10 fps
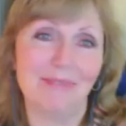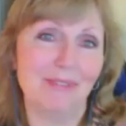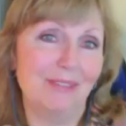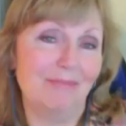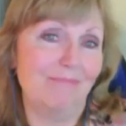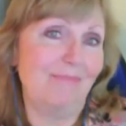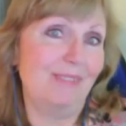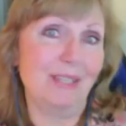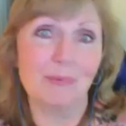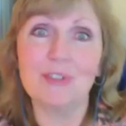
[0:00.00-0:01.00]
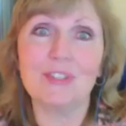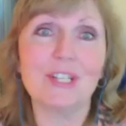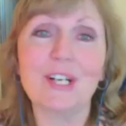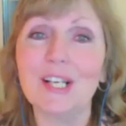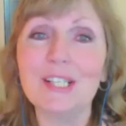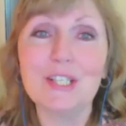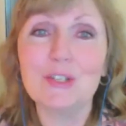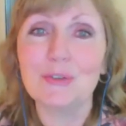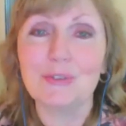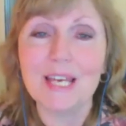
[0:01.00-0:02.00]
there wasn't a college
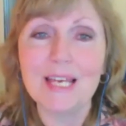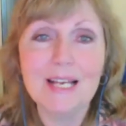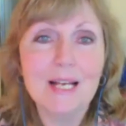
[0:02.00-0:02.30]
degree.